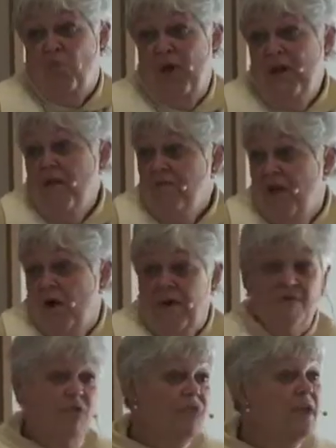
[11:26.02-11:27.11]
we don't know
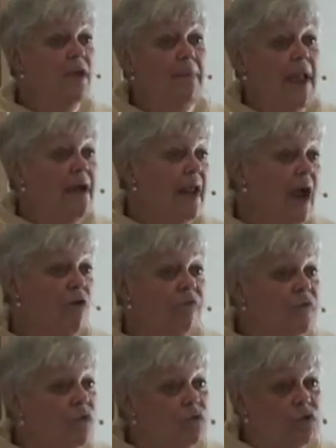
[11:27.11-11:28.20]
everything about our
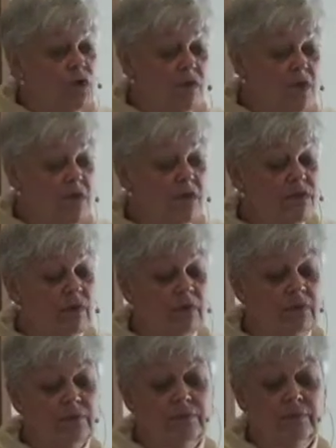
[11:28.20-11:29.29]
future either.
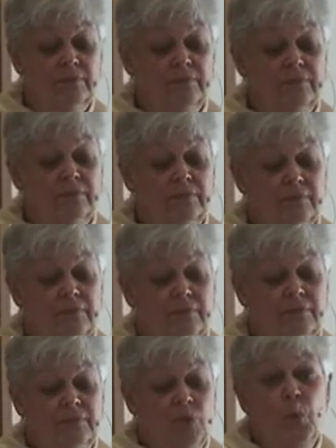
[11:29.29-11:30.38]

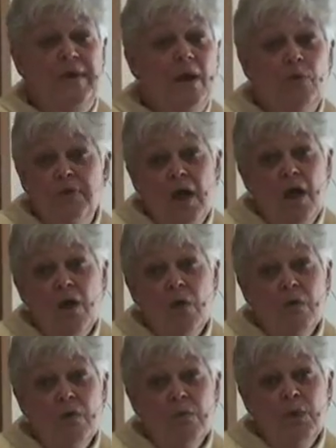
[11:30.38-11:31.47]
We don't
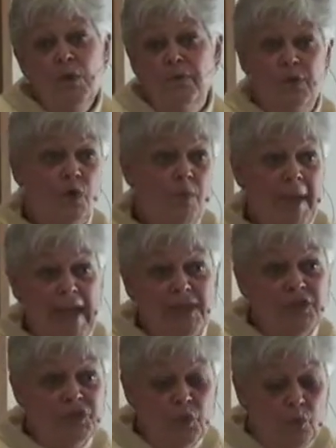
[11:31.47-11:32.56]
know who the new
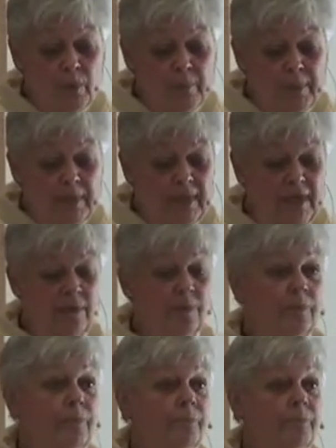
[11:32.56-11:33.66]
pastor will be.
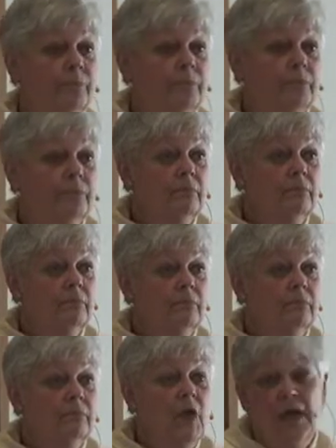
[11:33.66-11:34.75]

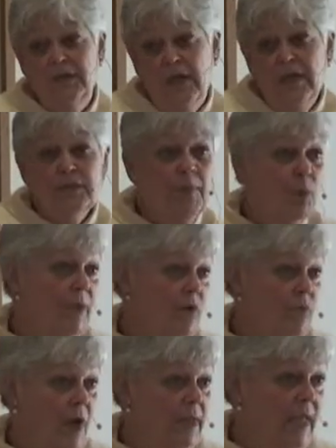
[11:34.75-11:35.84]
God does, but we do
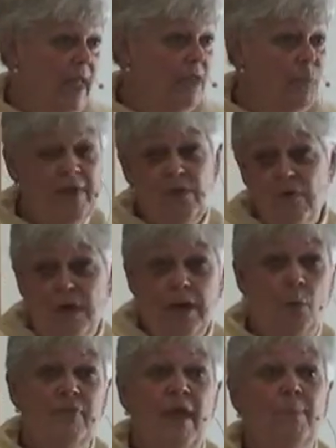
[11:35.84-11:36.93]
not yet. We do not know
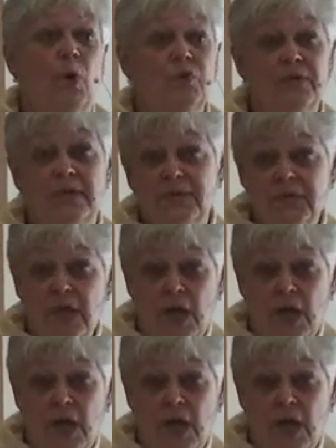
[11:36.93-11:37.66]
when that person is